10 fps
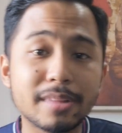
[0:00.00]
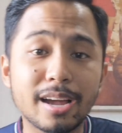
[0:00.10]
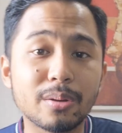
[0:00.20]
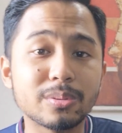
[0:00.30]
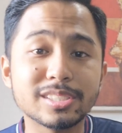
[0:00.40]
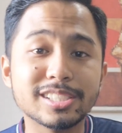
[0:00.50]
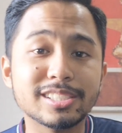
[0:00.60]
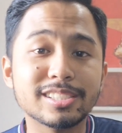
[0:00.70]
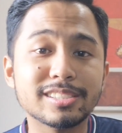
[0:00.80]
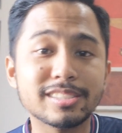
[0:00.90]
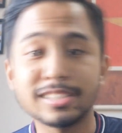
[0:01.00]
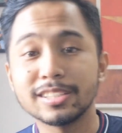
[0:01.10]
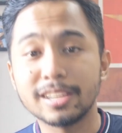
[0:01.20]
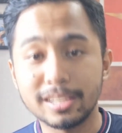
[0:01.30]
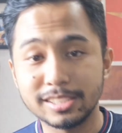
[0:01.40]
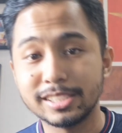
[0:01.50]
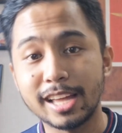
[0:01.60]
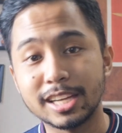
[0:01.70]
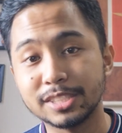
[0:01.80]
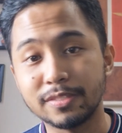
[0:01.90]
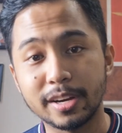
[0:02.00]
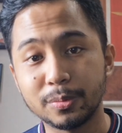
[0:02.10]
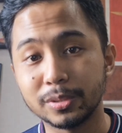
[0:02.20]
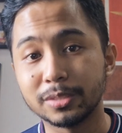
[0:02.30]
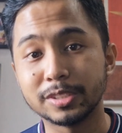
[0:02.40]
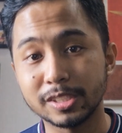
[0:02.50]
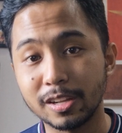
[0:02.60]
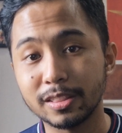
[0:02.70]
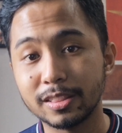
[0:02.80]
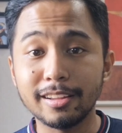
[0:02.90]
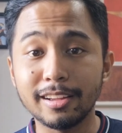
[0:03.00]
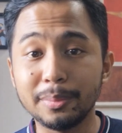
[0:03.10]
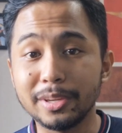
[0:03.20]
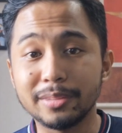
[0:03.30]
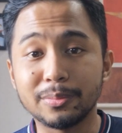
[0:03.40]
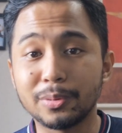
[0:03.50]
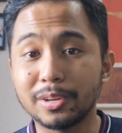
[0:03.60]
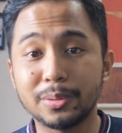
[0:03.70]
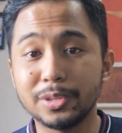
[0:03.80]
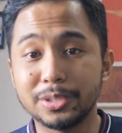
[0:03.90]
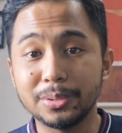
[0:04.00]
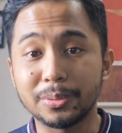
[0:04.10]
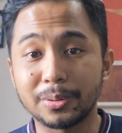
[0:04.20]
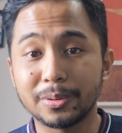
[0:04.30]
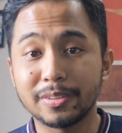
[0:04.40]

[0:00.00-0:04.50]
I was still unsatisfied with the result. I mean, what can we do?